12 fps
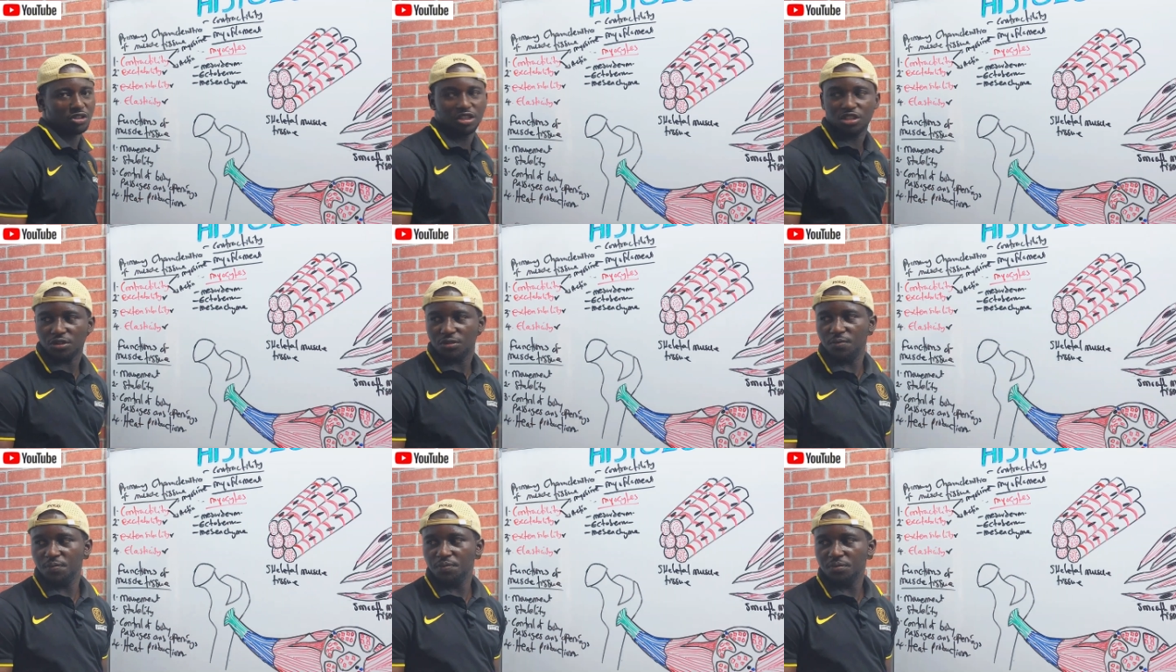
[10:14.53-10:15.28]
tissue.
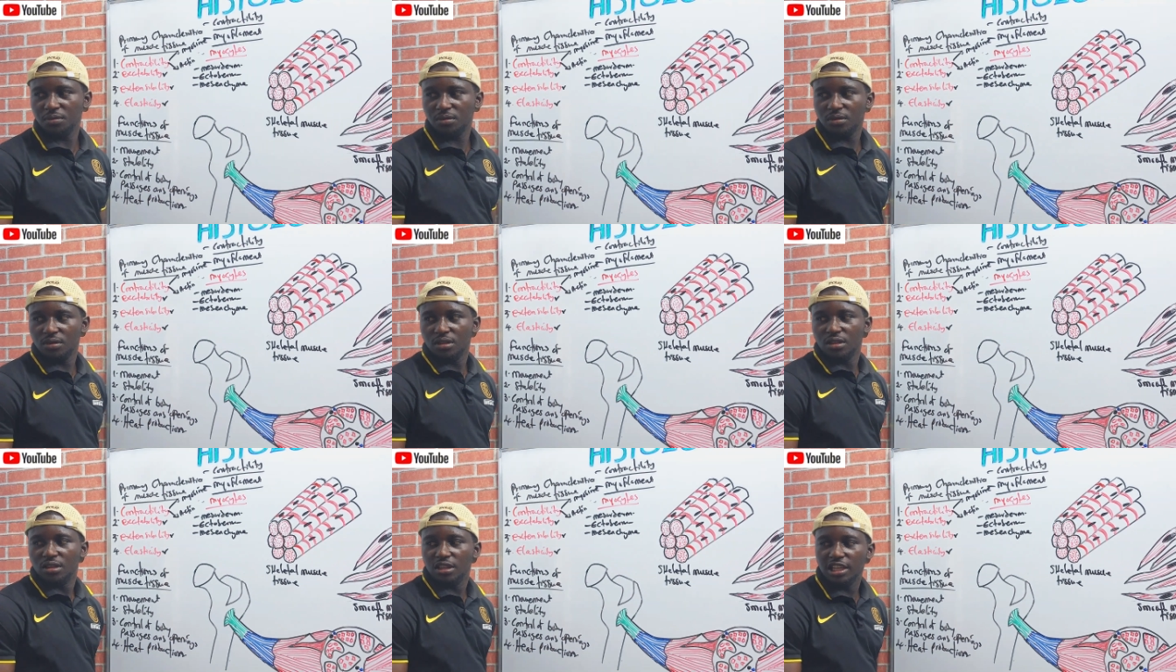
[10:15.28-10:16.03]

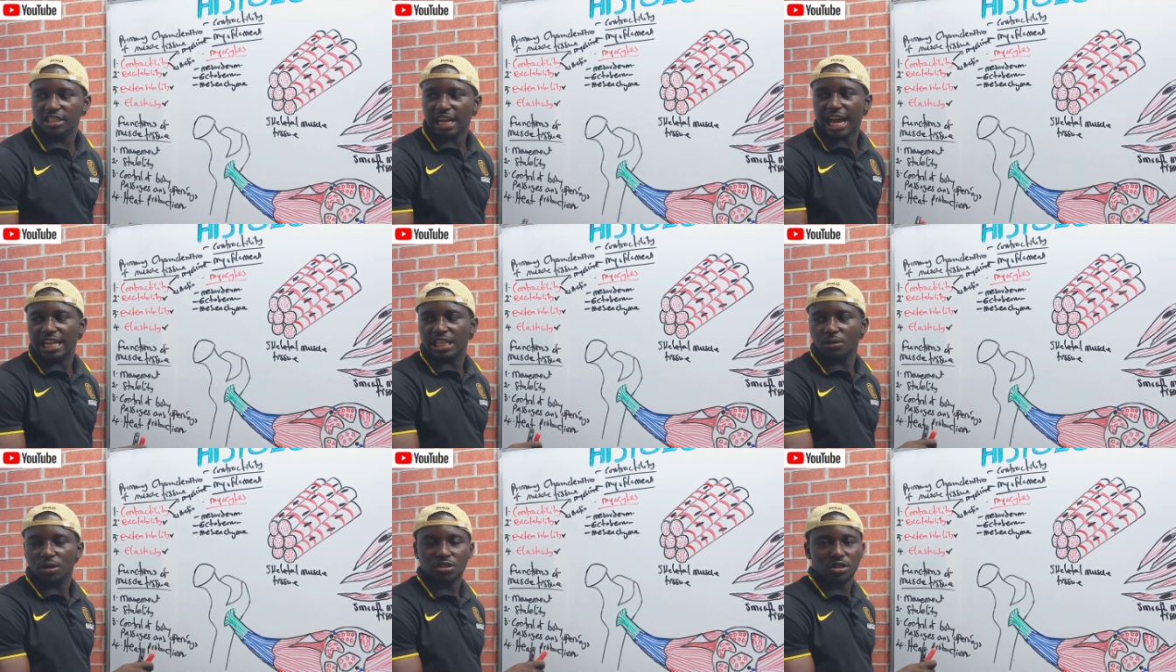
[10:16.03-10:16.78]
These are the
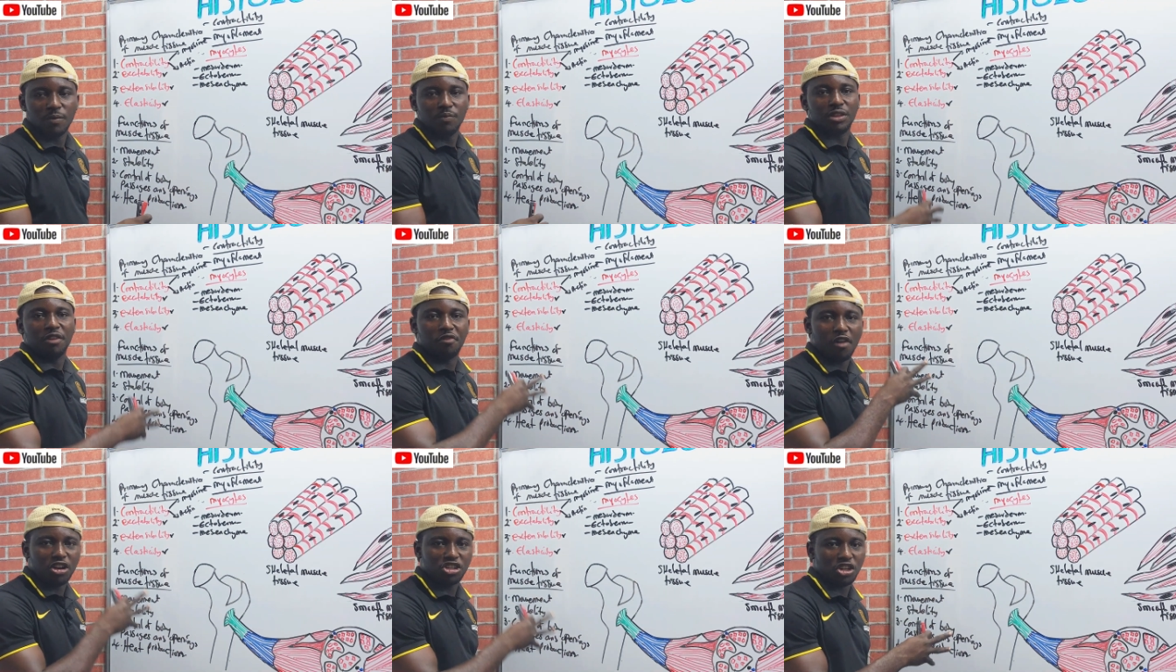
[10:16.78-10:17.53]
what? The
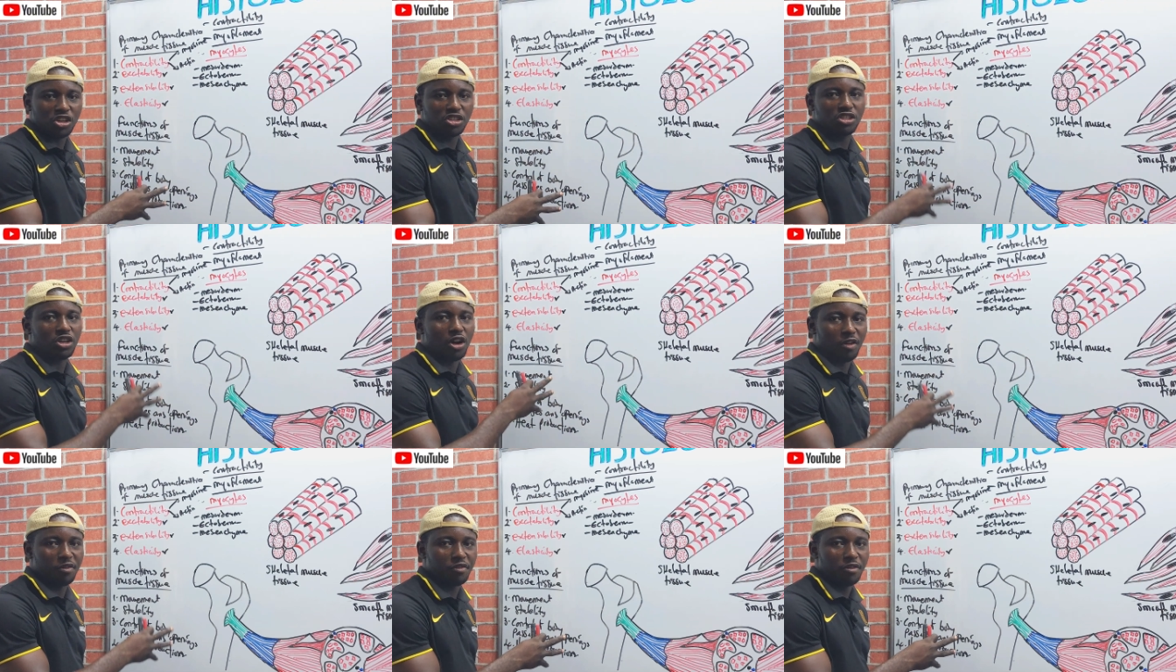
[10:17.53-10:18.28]
functions
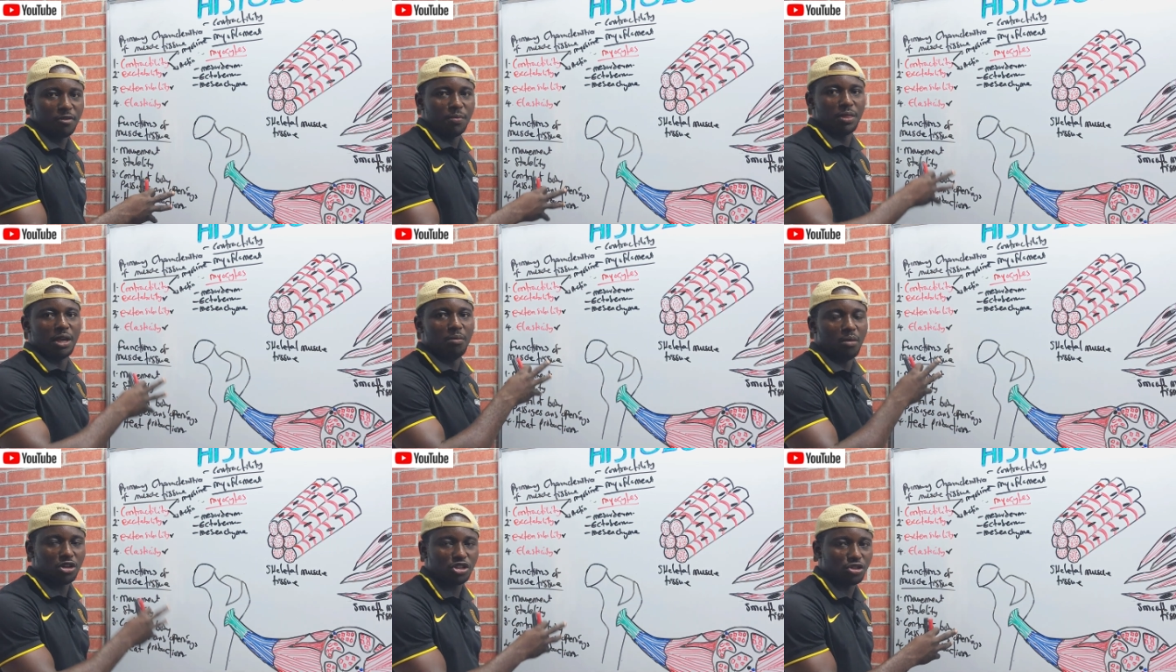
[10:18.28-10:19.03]
of the
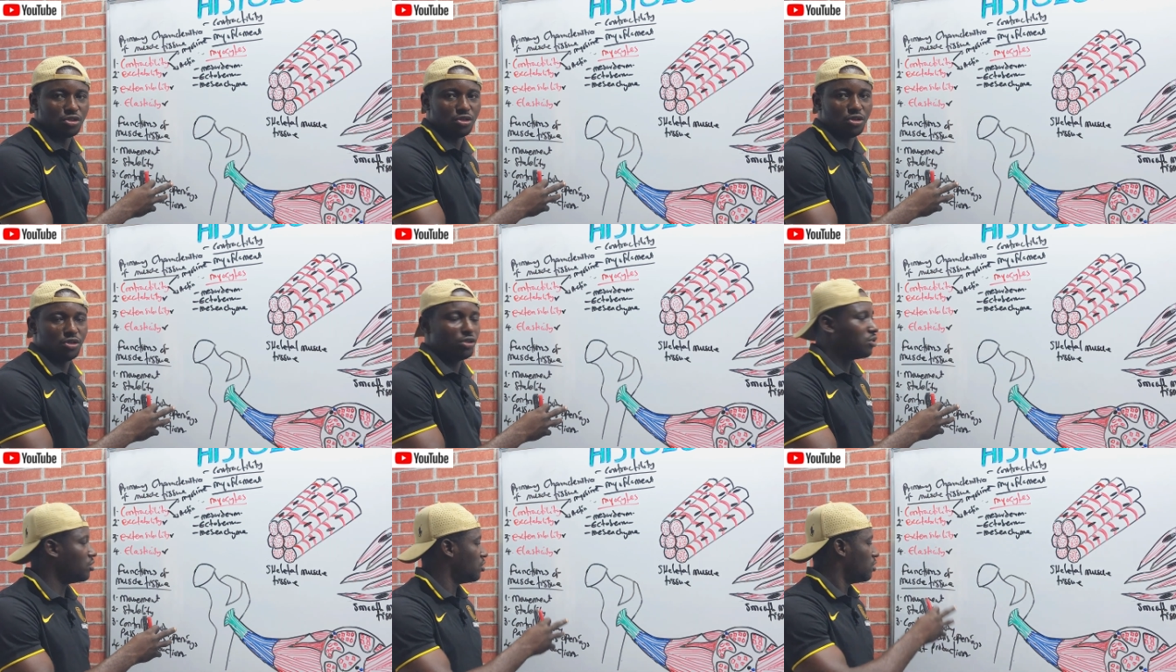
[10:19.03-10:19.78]
muscle
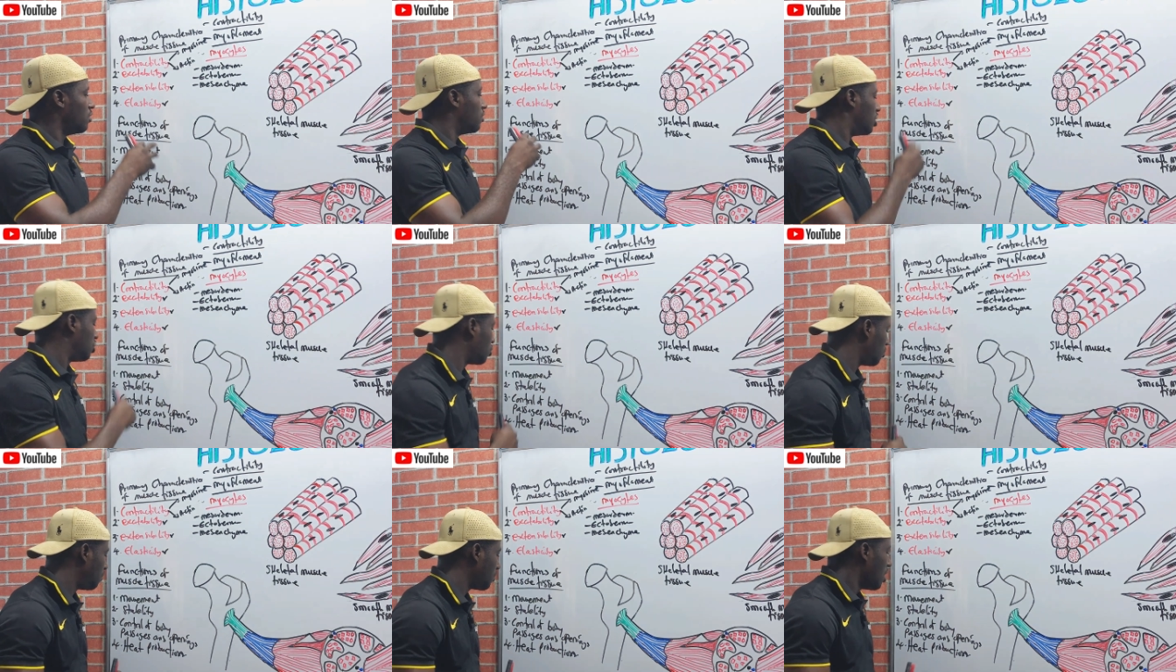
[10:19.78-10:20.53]
tissue.